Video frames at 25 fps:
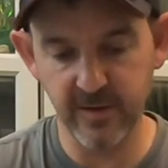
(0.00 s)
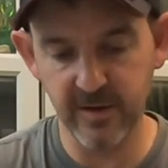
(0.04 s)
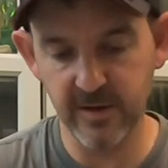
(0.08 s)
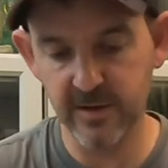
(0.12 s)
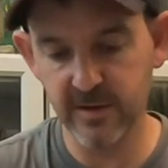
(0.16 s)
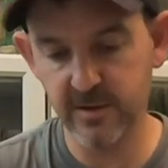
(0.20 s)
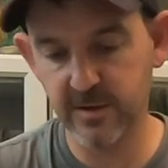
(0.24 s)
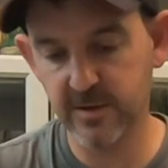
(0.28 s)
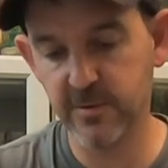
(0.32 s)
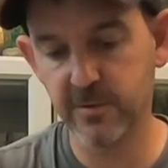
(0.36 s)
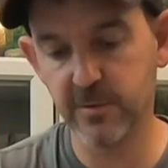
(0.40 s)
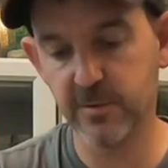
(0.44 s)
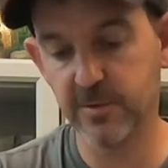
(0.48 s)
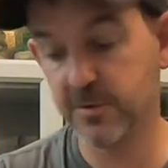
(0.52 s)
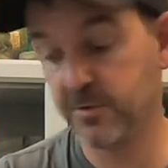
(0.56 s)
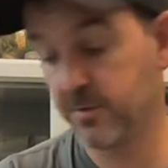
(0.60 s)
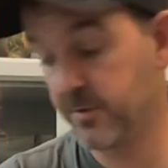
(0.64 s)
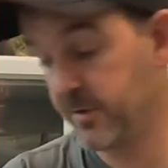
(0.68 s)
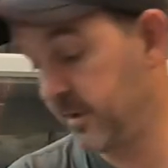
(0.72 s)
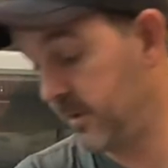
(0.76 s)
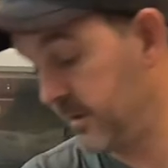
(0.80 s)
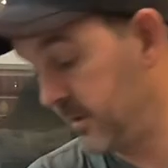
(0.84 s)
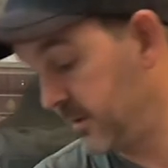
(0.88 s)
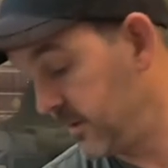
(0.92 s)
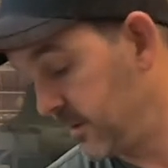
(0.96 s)
there to
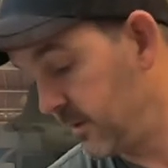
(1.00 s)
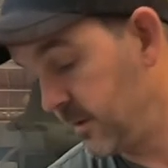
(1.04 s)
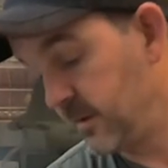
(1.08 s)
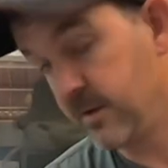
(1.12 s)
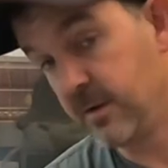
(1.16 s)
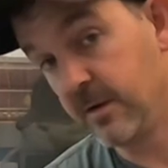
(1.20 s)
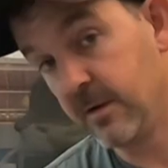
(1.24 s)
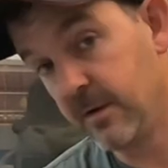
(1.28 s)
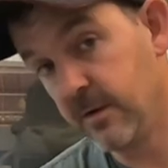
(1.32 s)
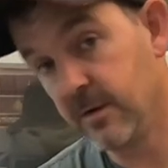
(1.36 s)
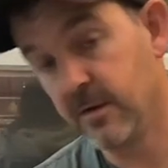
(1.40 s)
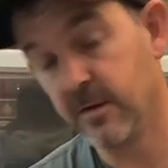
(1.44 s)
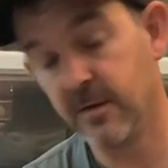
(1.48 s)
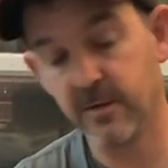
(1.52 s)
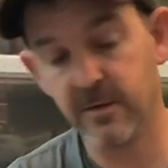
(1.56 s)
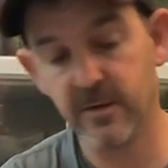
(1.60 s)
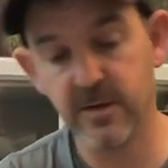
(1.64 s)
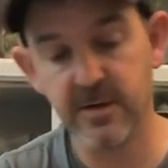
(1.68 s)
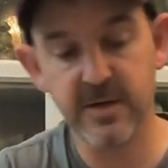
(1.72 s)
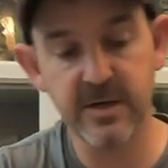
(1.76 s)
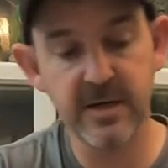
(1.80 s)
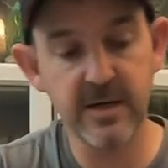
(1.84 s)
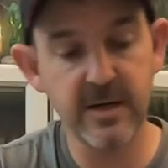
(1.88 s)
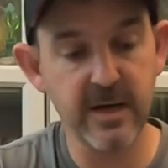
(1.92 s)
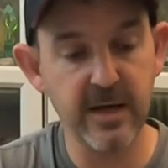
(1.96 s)
join
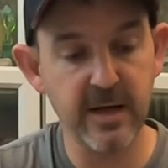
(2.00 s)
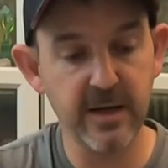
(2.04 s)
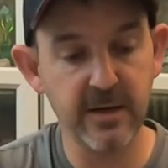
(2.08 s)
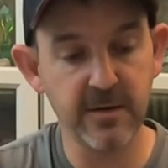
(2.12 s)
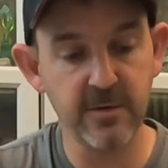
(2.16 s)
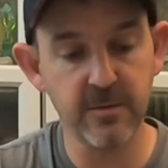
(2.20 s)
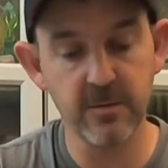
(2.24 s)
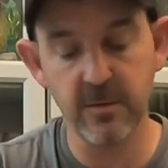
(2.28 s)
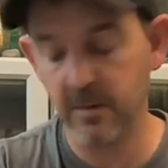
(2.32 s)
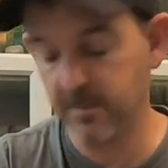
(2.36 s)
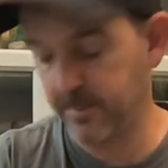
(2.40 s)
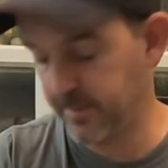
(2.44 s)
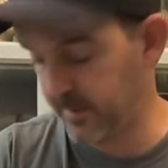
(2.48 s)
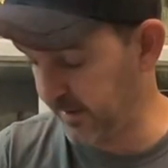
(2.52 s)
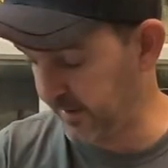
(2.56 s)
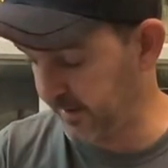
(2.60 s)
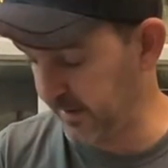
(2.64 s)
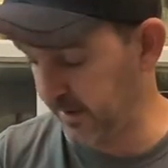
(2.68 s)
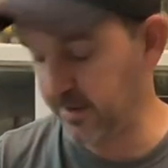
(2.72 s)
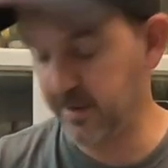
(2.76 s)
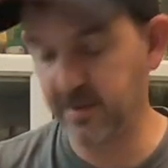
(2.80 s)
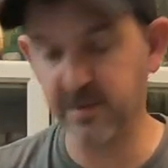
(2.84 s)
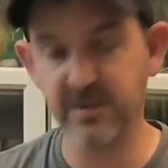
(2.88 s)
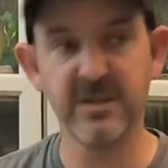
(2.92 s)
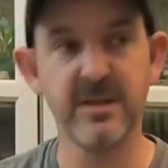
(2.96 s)
the T handle, but I
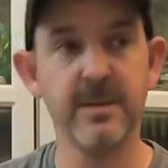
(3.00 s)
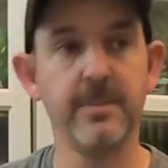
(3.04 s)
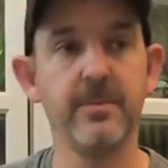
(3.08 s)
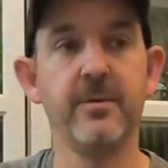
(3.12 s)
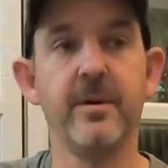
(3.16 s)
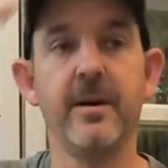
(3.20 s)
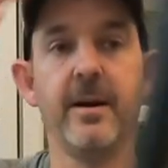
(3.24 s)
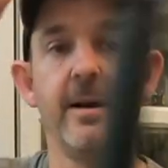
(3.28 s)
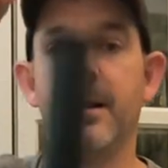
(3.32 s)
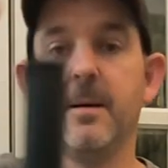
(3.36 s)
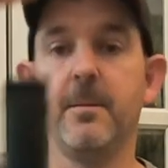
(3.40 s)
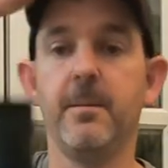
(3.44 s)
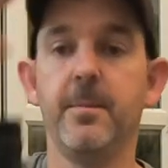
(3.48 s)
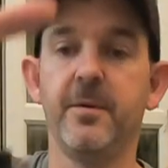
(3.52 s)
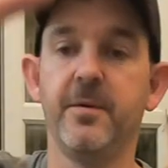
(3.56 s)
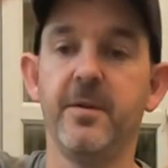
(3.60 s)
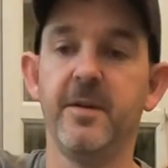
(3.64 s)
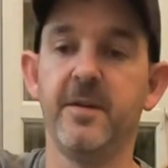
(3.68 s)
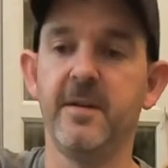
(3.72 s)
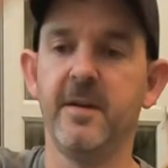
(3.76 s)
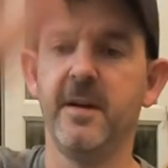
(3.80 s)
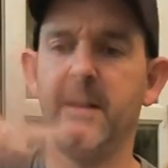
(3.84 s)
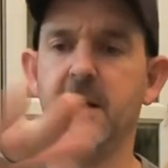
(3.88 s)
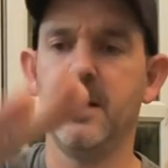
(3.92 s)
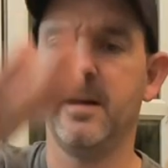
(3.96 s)
think you can separate that and put
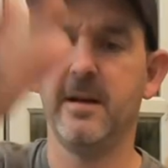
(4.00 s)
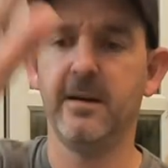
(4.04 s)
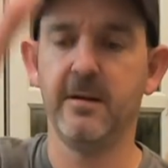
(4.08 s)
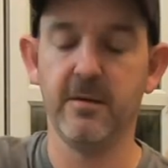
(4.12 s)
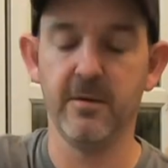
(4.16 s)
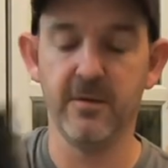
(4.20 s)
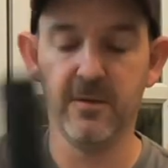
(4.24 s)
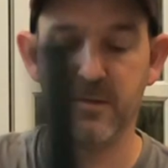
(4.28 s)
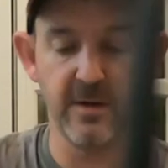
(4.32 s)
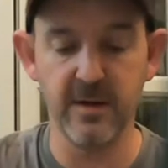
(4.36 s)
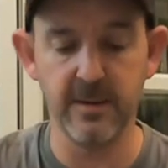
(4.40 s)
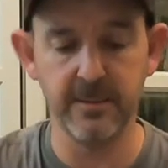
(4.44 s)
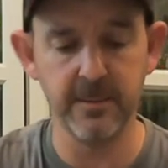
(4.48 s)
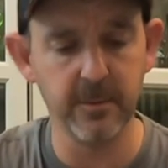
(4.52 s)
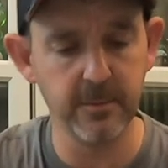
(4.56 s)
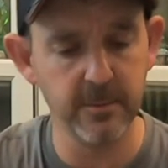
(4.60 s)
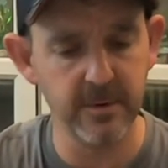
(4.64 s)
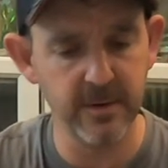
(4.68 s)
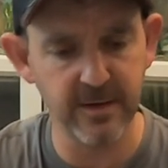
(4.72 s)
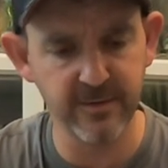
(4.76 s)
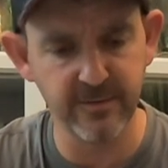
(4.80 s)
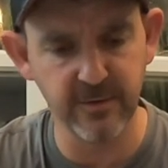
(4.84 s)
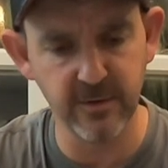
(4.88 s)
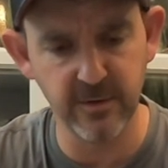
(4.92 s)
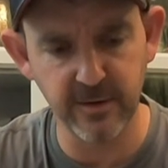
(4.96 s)
the T handle on there, but
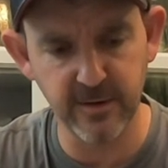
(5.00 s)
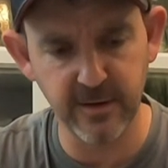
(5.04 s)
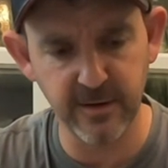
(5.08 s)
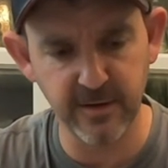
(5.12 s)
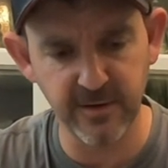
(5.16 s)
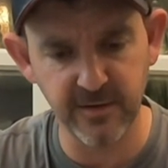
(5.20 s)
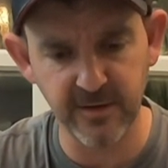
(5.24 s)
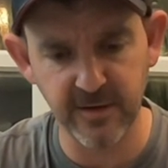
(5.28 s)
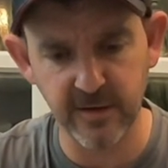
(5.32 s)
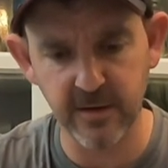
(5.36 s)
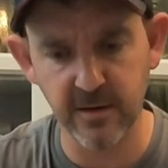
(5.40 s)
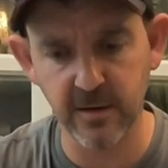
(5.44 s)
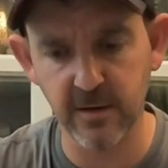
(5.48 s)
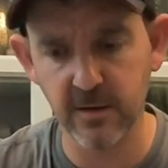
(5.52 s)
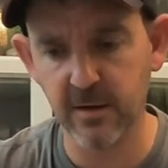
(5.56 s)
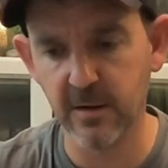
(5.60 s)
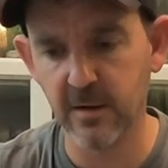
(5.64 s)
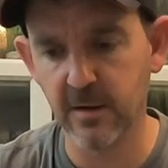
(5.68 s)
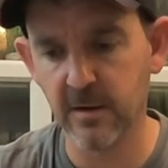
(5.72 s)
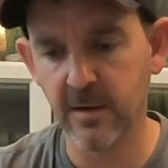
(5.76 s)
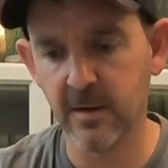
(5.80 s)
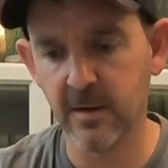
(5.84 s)
we'll have a look in a second.